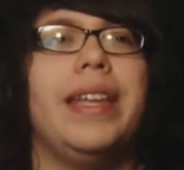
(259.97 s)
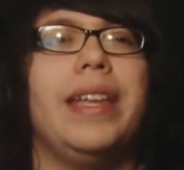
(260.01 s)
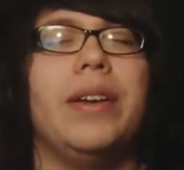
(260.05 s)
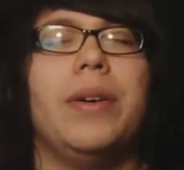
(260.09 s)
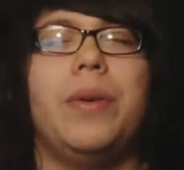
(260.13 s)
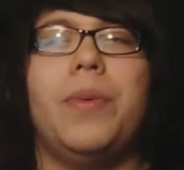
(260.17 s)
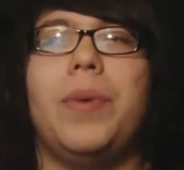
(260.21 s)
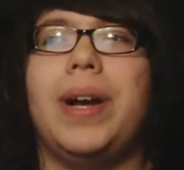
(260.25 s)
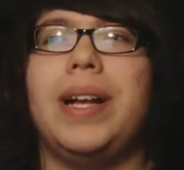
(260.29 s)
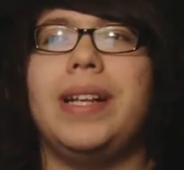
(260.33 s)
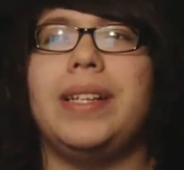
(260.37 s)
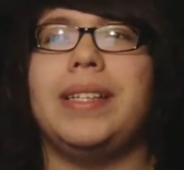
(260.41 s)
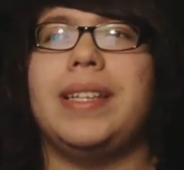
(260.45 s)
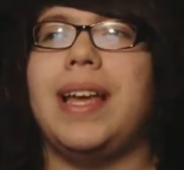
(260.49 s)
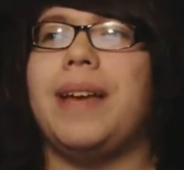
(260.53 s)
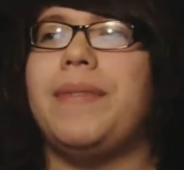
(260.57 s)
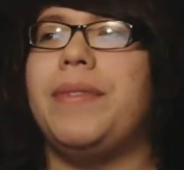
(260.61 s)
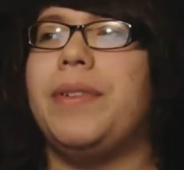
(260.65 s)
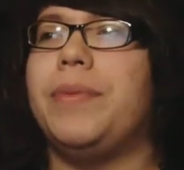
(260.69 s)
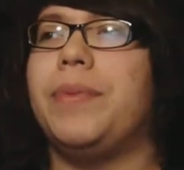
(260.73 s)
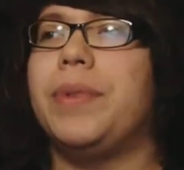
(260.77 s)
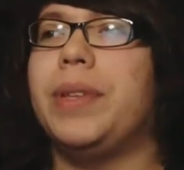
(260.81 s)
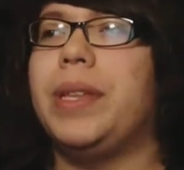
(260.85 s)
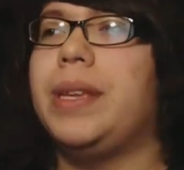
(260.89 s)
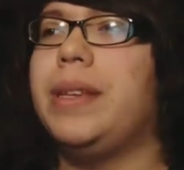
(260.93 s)
EOS
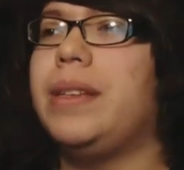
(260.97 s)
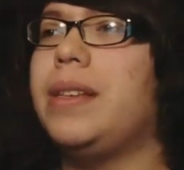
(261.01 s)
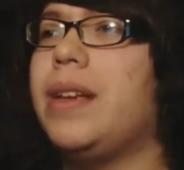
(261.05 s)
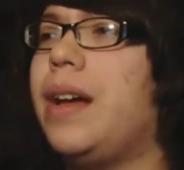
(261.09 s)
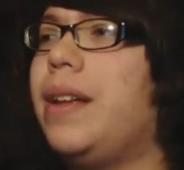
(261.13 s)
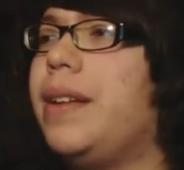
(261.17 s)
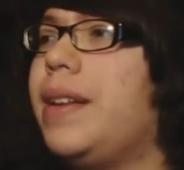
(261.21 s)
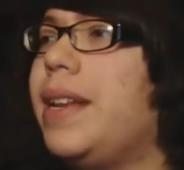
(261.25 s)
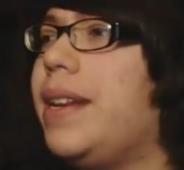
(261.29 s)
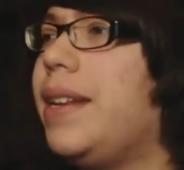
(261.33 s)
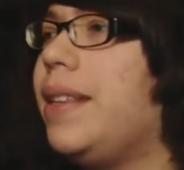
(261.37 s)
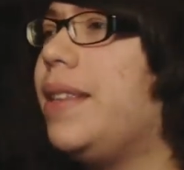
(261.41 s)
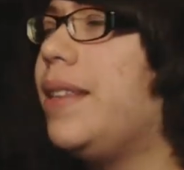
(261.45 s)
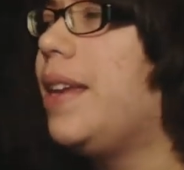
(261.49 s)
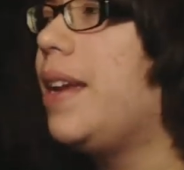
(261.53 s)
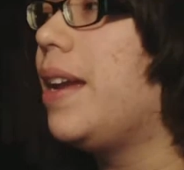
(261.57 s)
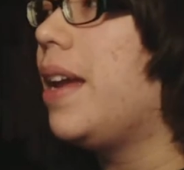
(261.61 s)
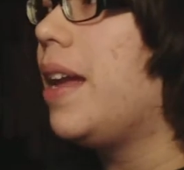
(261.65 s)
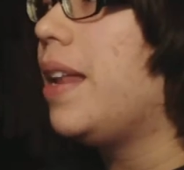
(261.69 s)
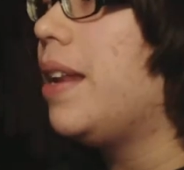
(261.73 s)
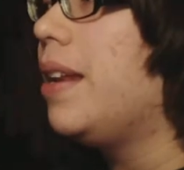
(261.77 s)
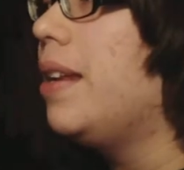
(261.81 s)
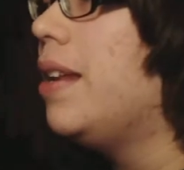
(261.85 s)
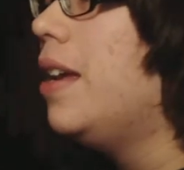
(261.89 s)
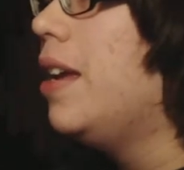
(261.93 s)
haven't really done anything,
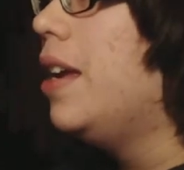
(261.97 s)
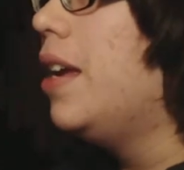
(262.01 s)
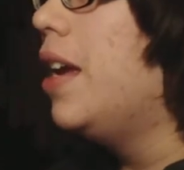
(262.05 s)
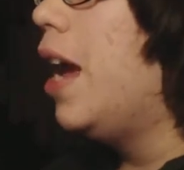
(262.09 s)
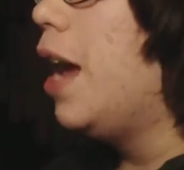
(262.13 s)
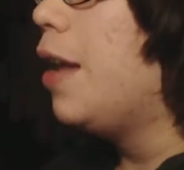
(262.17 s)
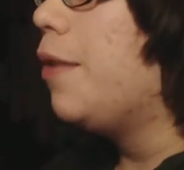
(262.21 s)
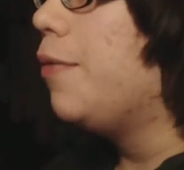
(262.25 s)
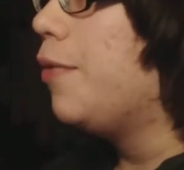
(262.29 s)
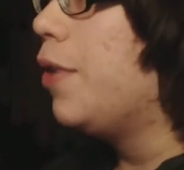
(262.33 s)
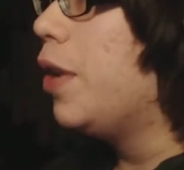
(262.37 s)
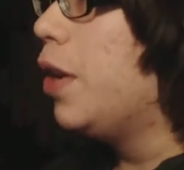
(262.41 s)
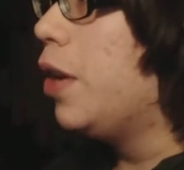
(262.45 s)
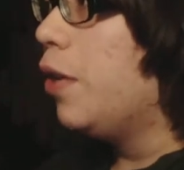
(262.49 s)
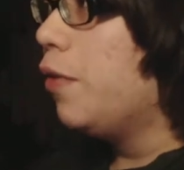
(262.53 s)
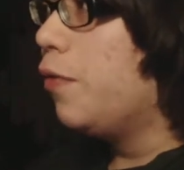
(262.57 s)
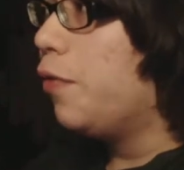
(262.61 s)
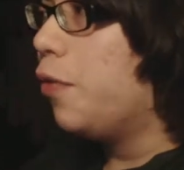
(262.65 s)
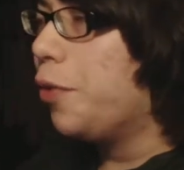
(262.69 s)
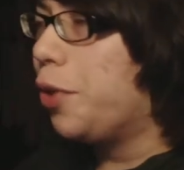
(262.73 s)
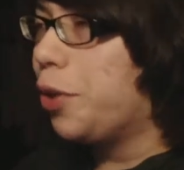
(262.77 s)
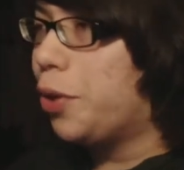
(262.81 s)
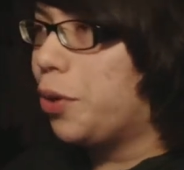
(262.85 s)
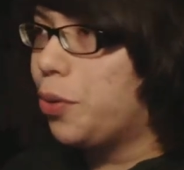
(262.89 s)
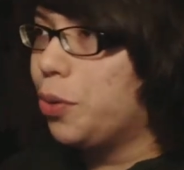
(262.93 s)
and, and
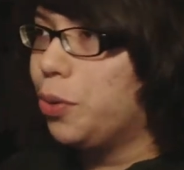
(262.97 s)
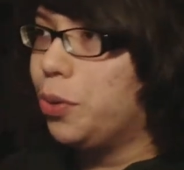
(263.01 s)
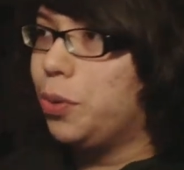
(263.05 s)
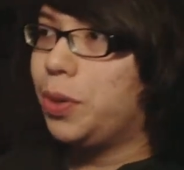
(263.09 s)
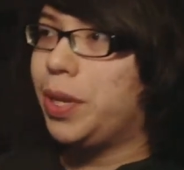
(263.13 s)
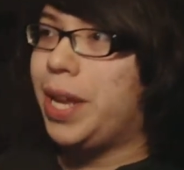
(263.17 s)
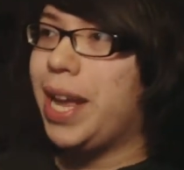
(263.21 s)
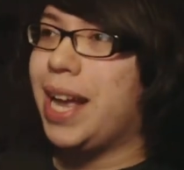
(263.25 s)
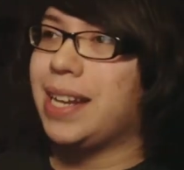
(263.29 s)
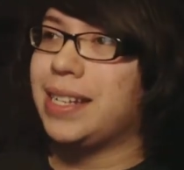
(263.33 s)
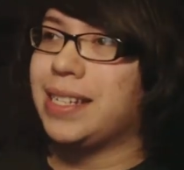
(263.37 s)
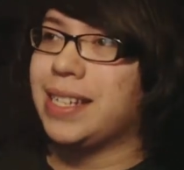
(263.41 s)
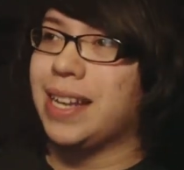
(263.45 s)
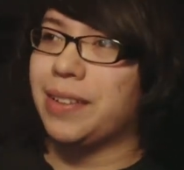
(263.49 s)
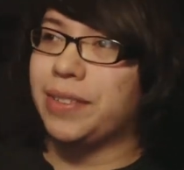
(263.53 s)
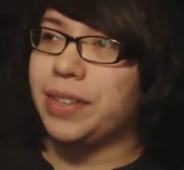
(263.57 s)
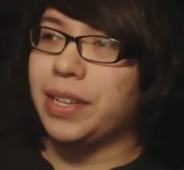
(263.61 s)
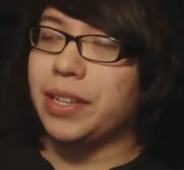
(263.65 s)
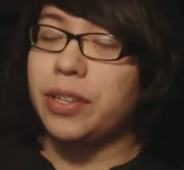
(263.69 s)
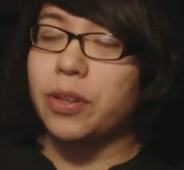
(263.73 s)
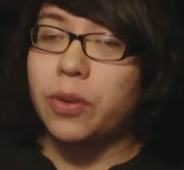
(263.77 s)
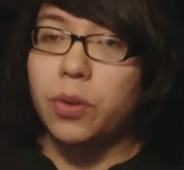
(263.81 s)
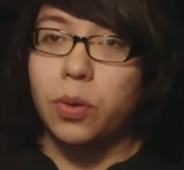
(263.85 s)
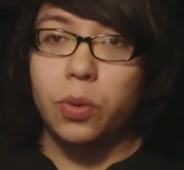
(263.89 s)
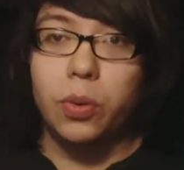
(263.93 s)
for the cool cats out
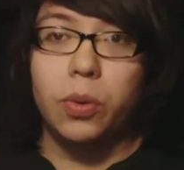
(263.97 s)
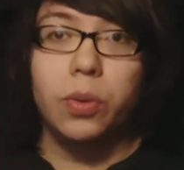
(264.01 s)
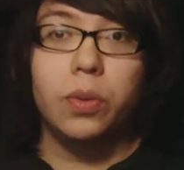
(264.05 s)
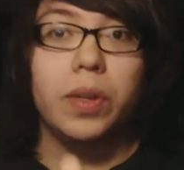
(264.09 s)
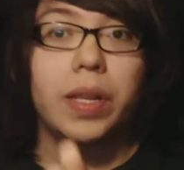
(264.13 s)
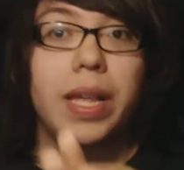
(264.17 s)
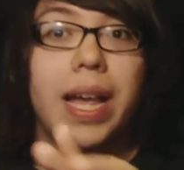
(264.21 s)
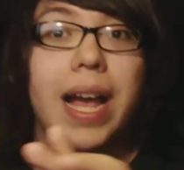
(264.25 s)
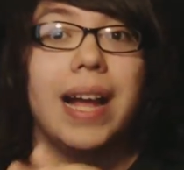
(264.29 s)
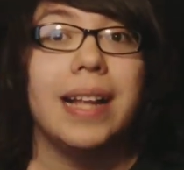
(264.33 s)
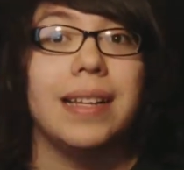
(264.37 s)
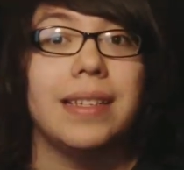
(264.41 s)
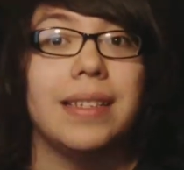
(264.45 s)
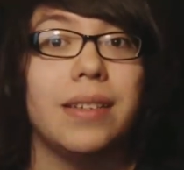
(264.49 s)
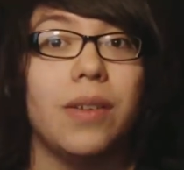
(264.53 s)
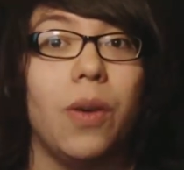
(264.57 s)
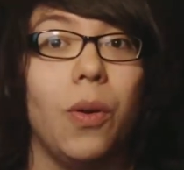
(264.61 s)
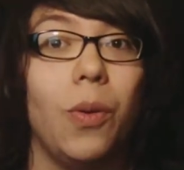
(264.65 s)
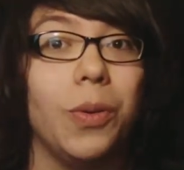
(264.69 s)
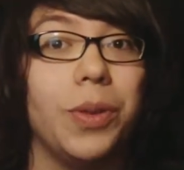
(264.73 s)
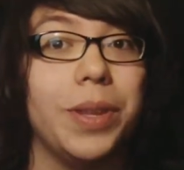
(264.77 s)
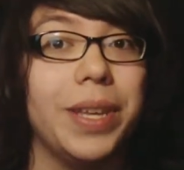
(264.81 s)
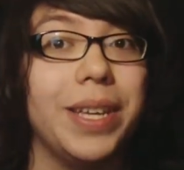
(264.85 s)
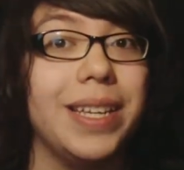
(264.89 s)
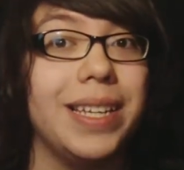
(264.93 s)
there, the cool cats
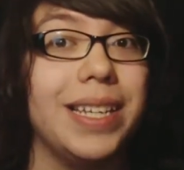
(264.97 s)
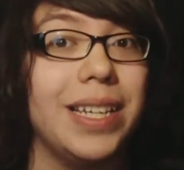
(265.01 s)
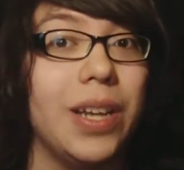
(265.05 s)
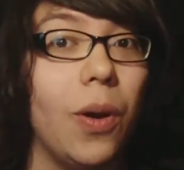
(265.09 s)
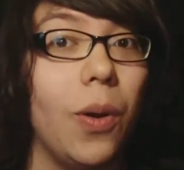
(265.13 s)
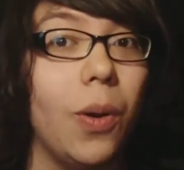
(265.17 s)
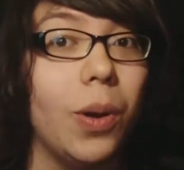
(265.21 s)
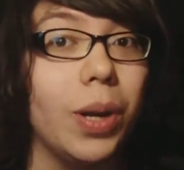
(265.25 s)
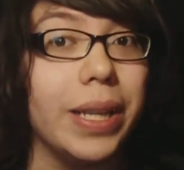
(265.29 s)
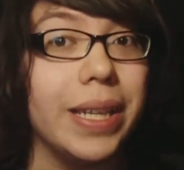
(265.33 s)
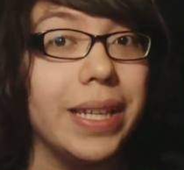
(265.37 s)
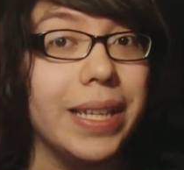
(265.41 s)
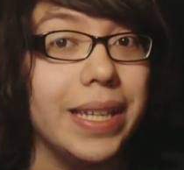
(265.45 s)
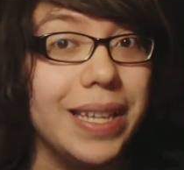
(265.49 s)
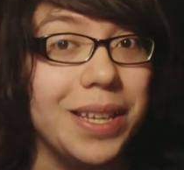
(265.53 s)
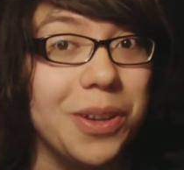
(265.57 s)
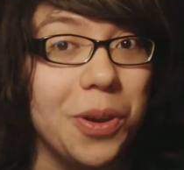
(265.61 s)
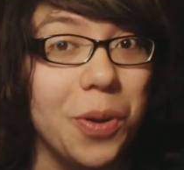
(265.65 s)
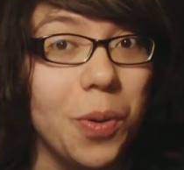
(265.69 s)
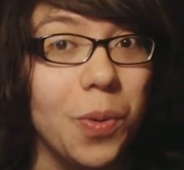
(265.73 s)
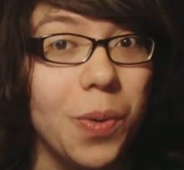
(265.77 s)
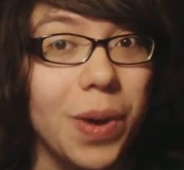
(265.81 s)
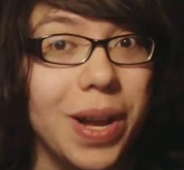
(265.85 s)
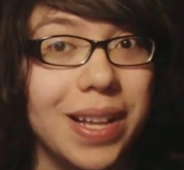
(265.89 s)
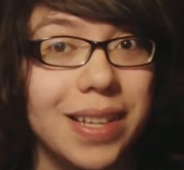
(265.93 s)
call it call it
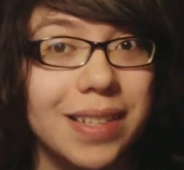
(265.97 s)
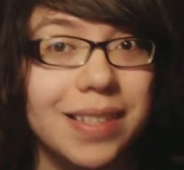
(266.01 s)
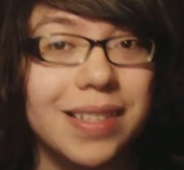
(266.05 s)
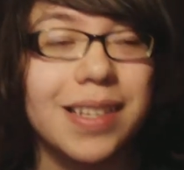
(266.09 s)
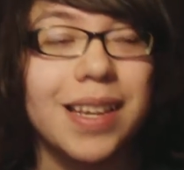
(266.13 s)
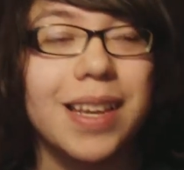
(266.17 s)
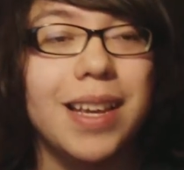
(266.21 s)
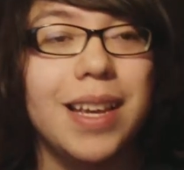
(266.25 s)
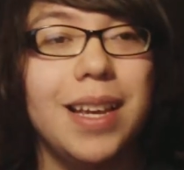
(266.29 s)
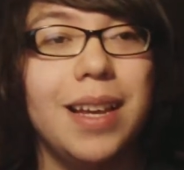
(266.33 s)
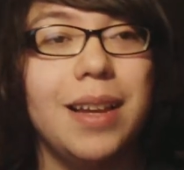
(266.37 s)
EOS,